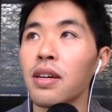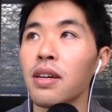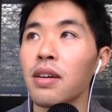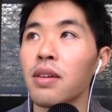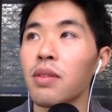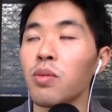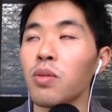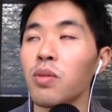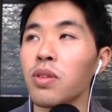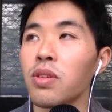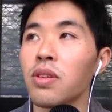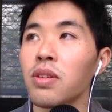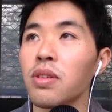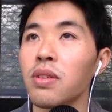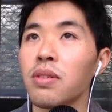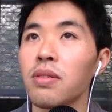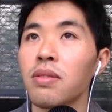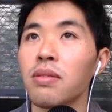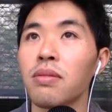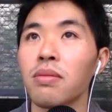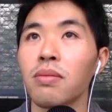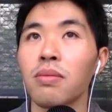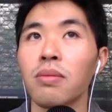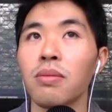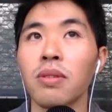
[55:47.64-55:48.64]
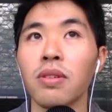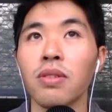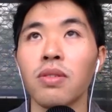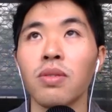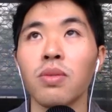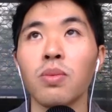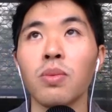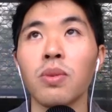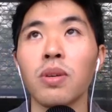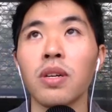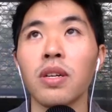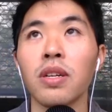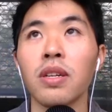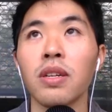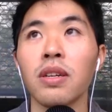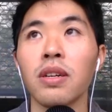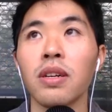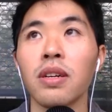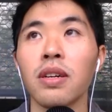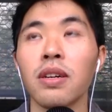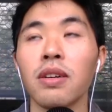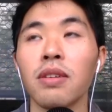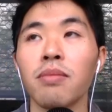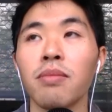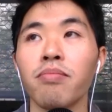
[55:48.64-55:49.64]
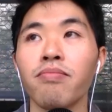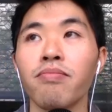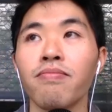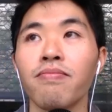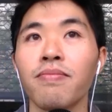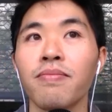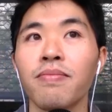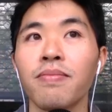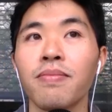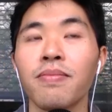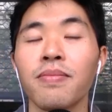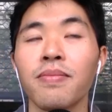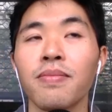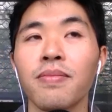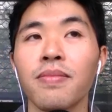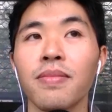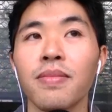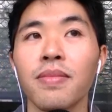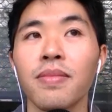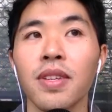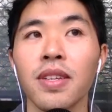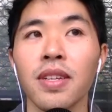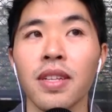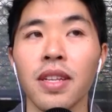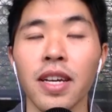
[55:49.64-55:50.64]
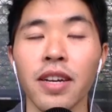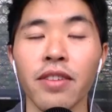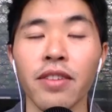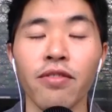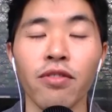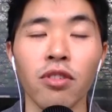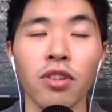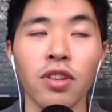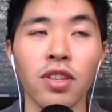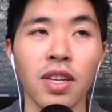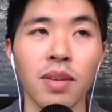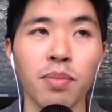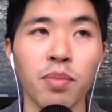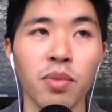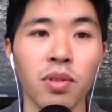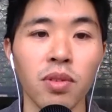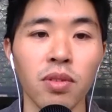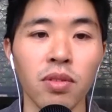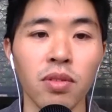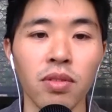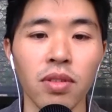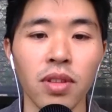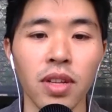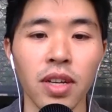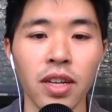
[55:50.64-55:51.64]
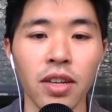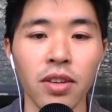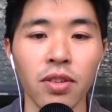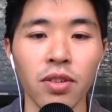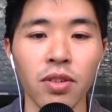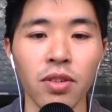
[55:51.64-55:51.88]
what's one, like, for example, like,